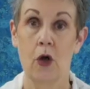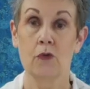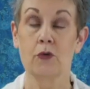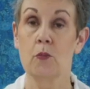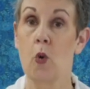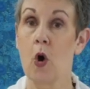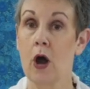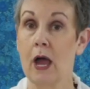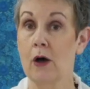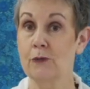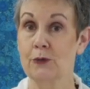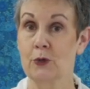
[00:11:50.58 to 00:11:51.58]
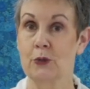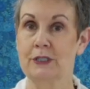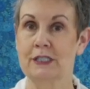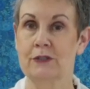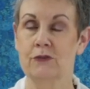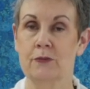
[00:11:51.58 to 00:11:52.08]
For more helpful
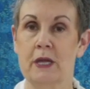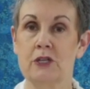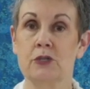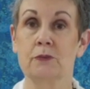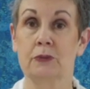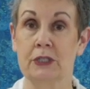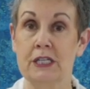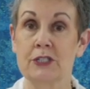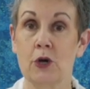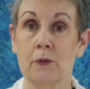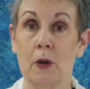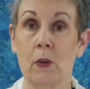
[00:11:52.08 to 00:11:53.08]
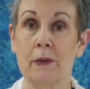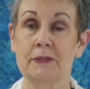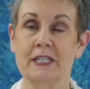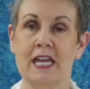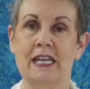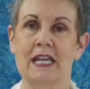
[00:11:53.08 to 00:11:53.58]
quilting information, please go to my
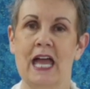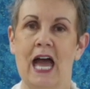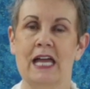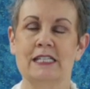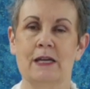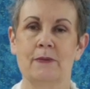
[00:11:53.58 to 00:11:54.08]
website at